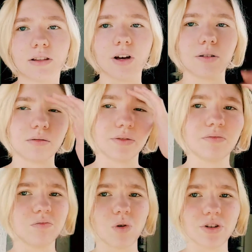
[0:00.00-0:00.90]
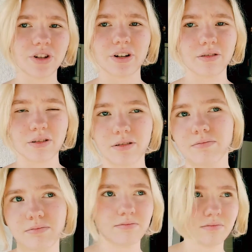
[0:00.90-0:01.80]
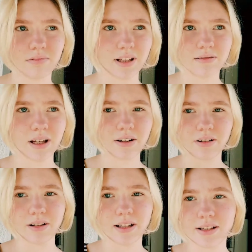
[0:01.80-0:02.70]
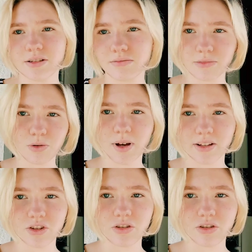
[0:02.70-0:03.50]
of water or that is too much there.